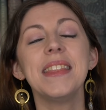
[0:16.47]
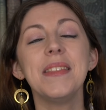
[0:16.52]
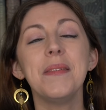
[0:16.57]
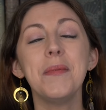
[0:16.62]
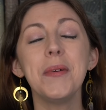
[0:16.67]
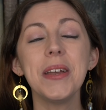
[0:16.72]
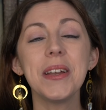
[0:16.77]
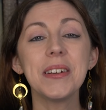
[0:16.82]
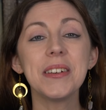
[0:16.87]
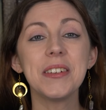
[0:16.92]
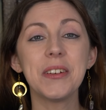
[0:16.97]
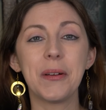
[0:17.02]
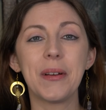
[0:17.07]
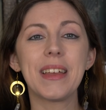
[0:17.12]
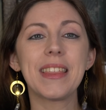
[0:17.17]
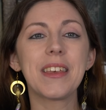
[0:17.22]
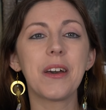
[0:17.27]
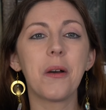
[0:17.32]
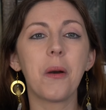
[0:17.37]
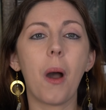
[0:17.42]
We are
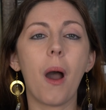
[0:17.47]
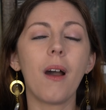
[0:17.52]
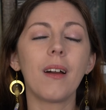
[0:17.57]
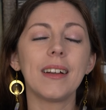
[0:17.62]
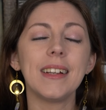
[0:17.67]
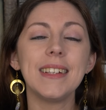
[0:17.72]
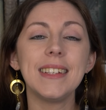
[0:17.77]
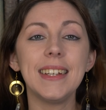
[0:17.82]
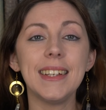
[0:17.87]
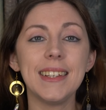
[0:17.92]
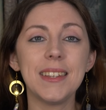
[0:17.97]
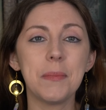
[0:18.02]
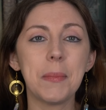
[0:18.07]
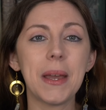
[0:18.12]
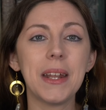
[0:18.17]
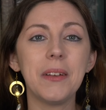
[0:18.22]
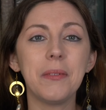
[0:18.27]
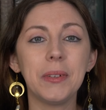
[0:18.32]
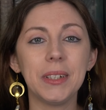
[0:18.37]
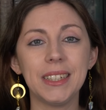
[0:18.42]
doing, though, our
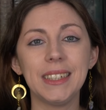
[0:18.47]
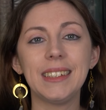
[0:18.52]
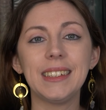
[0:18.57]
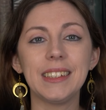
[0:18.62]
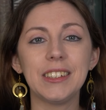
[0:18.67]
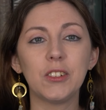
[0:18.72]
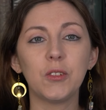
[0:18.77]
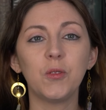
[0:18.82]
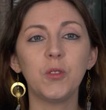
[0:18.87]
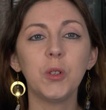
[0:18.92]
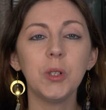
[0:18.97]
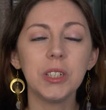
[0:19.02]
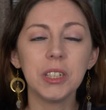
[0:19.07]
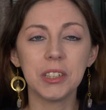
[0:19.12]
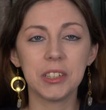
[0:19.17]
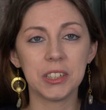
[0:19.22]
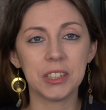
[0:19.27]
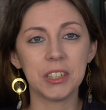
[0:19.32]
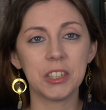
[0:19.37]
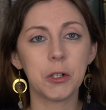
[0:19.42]
anticipated releases for the
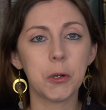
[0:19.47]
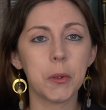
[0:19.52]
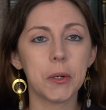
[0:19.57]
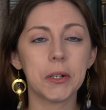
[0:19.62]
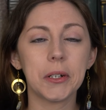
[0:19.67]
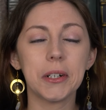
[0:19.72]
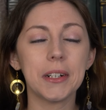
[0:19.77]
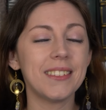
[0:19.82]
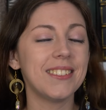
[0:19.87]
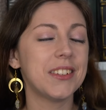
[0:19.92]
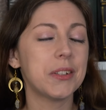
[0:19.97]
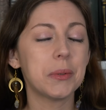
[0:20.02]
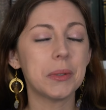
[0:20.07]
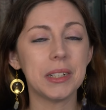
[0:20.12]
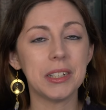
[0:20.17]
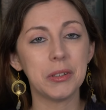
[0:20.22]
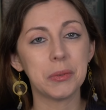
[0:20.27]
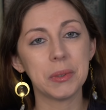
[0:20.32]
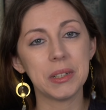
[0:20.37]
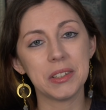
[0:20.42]
third quarter of
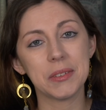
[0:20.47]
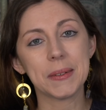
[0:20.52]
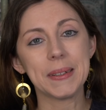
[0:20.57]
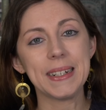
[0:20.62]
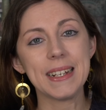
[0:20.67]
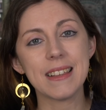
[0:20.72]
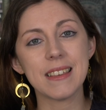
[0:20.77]
2023.